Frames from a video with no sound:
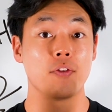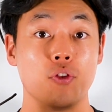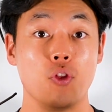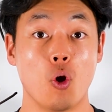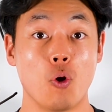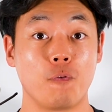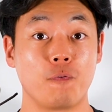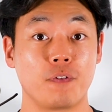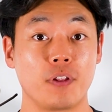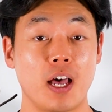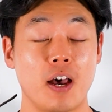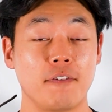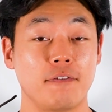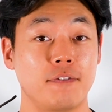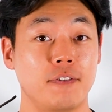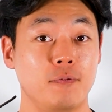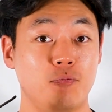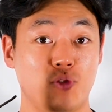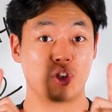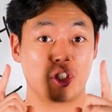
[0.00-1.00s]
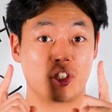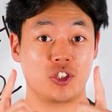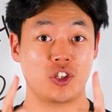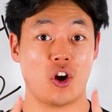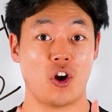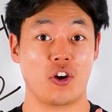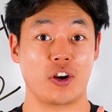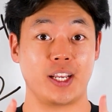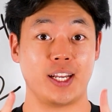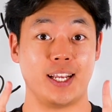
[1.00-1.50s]
No fluff, just
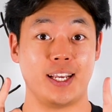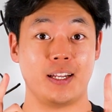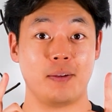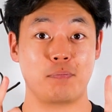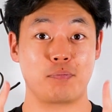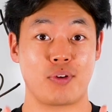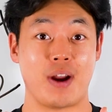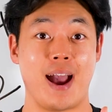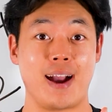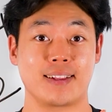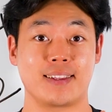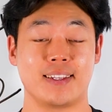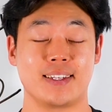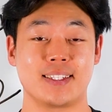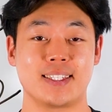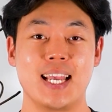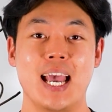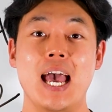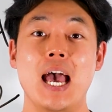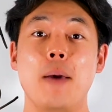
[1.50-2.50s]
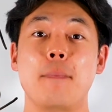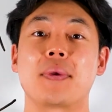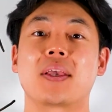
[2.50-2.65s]
targeted practice,